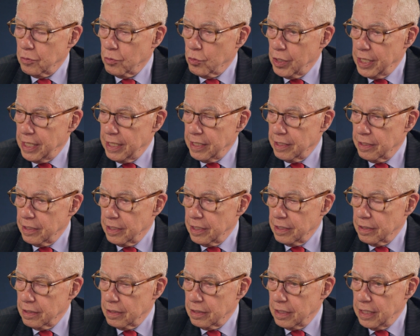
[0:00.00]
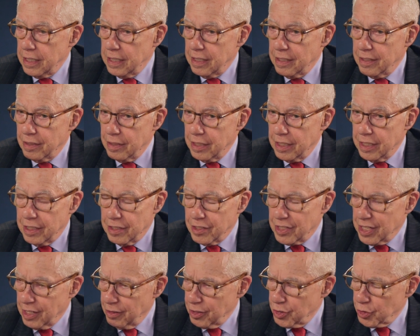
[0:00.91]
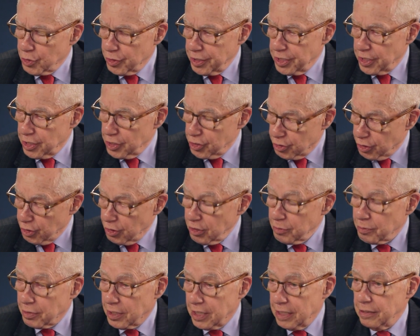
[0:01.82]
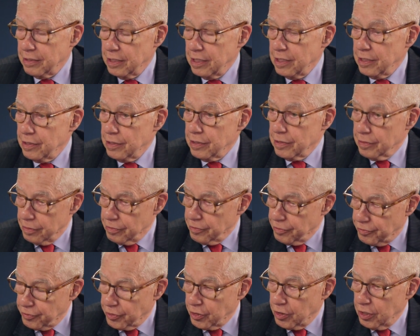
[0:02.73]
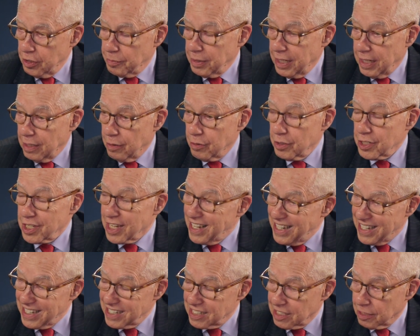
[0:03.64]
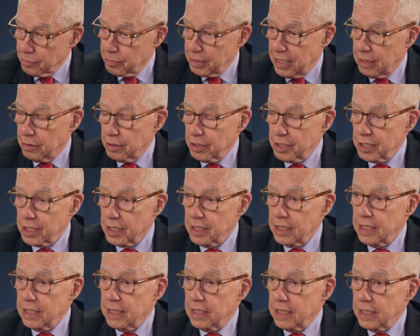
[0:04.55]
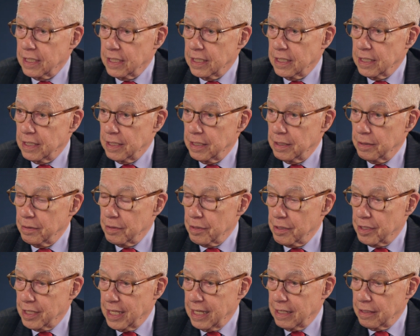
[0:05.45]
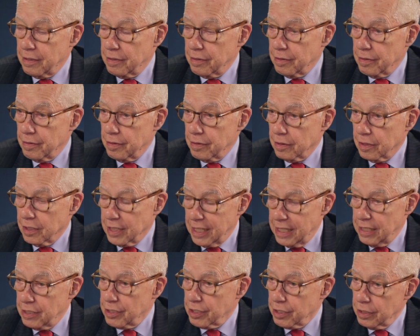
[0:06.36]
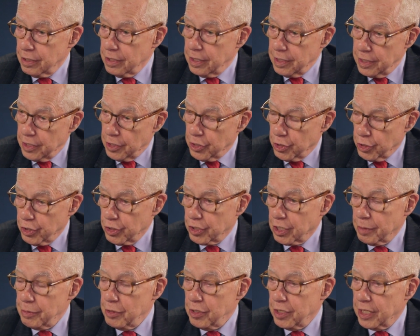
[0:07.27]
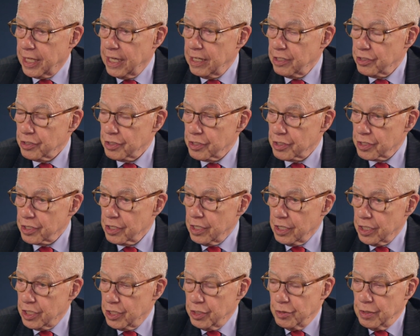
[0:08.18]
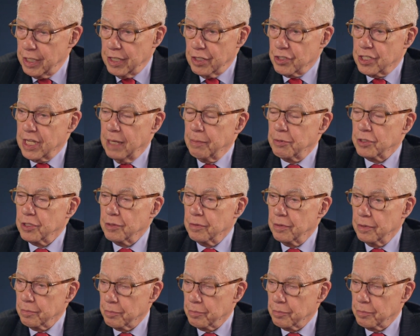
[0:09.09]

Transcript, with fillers: when in in territory controlled by foreign powers, hostile powers, uh, that lent her communications to interception